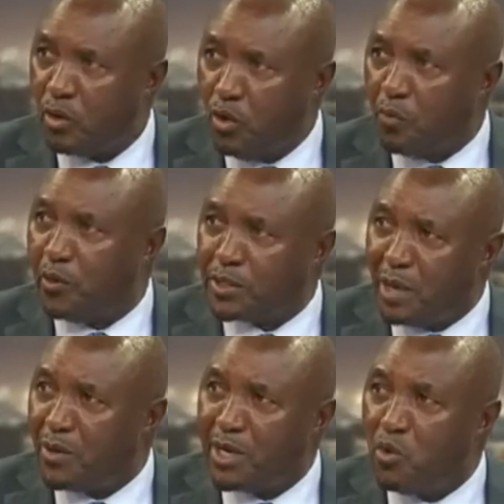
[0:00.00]
look for
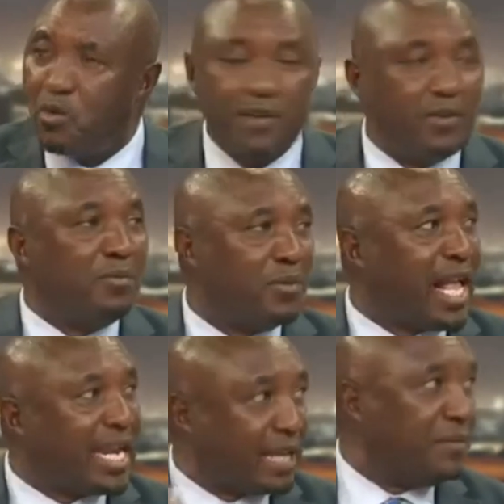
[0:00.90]
somebody who will give him
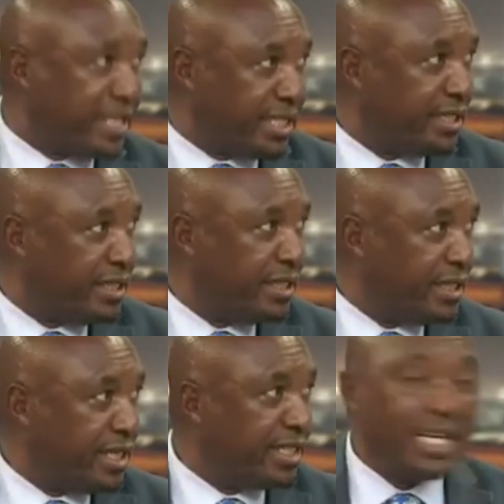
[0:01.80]
running mate.
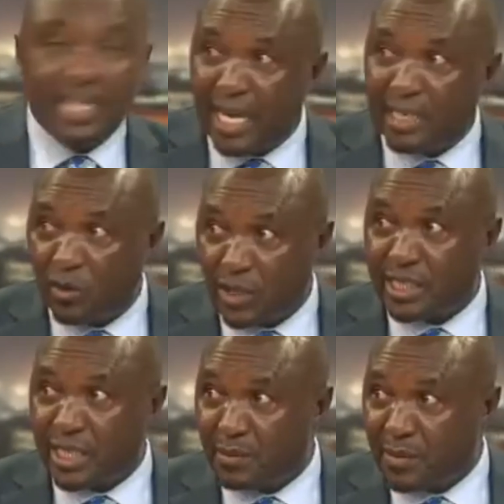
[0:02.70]
He said that on
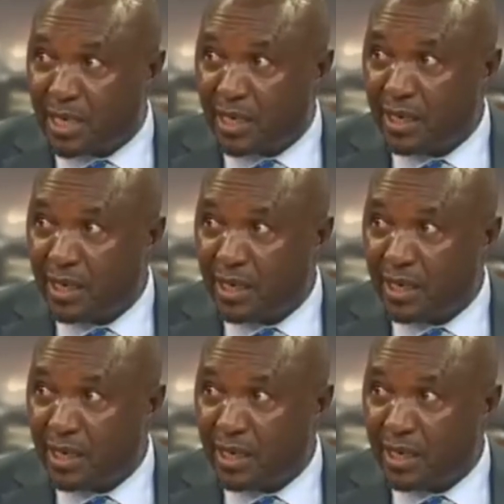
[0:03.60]
his statement.